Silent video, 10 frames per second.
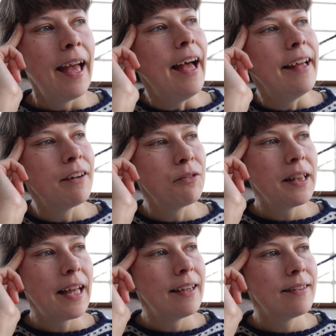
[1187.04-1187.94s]
And I
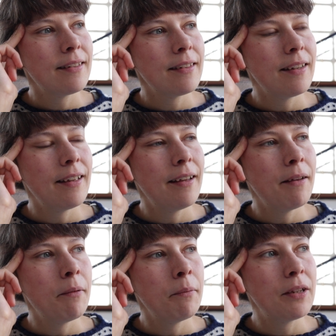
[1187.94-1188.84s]
realized,
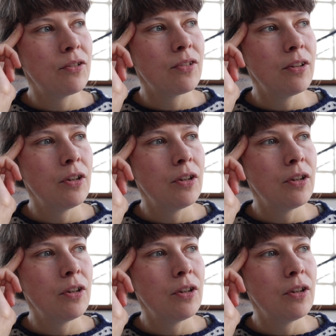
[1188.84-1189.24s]
because,